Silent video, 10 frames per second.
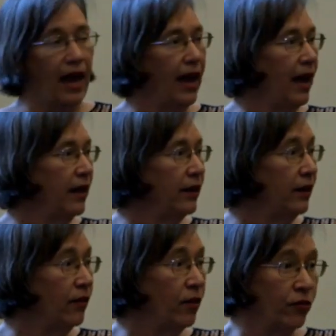and
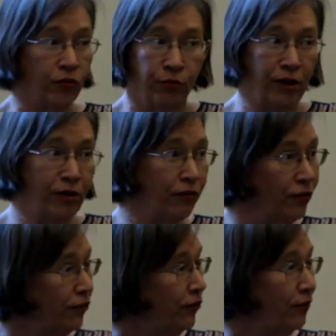there's
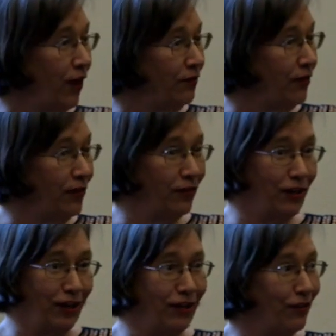365 days in
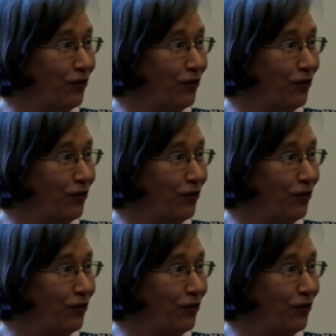a year,